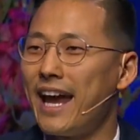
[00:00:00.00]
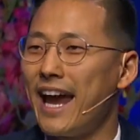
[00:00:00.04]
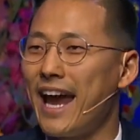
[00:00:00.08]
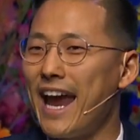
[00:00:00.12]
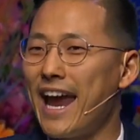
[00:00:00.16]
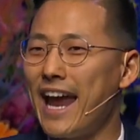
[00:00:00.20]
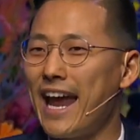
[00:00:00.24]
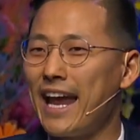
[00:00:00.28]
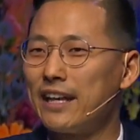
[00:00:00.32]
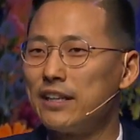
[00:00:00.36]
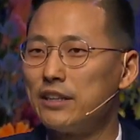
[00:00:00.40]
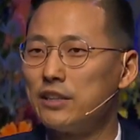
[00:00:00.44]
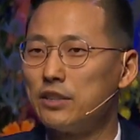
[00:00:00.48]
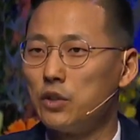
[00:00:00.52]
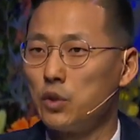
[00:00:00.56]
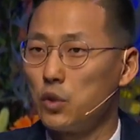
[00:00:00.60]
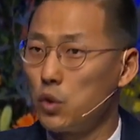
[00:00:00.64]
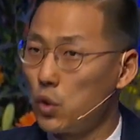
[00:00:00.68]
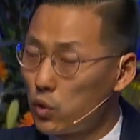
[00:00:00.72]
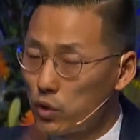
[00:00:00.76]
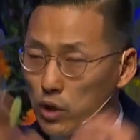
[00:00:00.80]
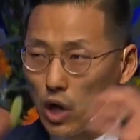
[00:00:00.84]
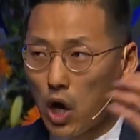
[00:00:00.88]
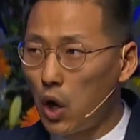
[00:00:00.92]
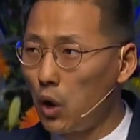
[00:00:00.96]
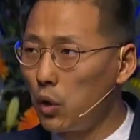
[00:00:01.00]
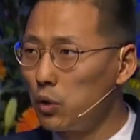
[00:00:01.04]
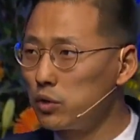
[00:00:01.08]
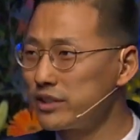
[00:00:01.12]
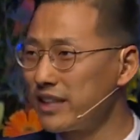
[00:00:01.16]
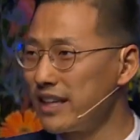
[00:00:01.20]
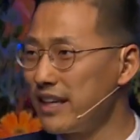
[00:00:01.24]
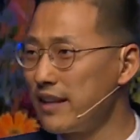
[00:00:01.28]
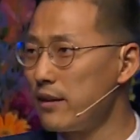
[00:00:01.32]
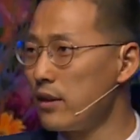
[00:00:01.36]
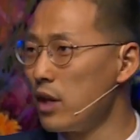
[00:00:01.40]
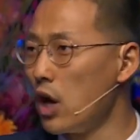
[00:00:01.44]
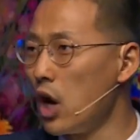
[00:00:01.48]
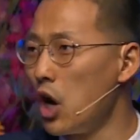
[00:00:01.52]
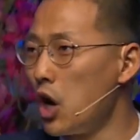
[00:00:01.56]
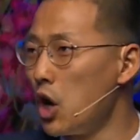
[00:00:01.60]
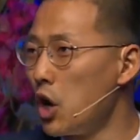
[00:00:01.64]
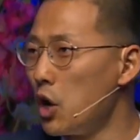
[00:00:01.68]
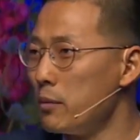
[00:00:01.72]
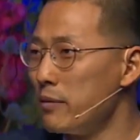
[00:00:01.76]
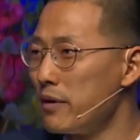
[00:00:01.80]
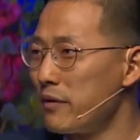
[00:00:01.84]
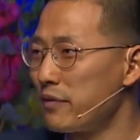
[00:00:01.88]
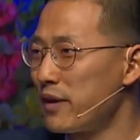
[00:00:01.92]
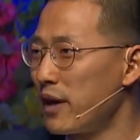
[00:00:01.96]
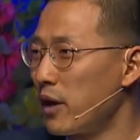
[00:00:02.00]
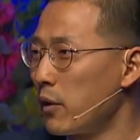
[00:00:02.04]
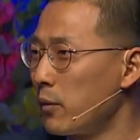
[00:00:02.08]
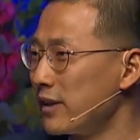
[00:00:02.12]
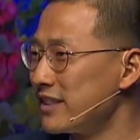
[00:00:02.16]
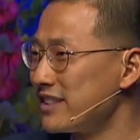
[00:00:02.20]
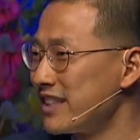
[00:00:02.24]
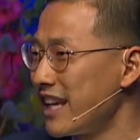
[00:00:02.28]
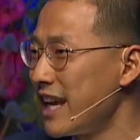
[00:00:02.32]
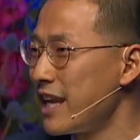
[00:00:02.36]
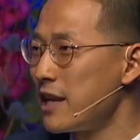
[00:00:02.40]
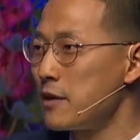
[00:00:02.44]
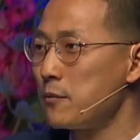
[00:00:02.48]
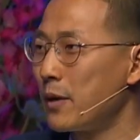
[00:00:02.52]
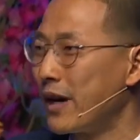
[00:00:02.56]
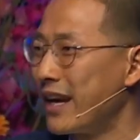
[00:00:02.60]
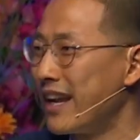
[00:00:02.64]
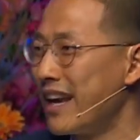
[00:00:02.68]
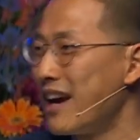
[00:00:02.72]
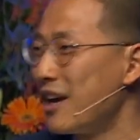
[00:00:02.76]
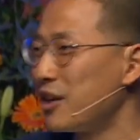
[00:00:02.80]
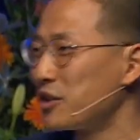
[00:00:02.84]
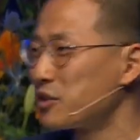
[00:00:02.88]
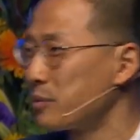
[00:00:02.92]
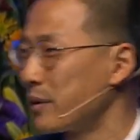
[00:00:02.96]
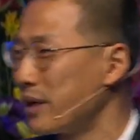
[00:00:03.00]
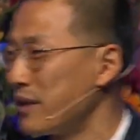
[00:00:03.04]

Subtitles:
And who knows in the home if there was anyone else,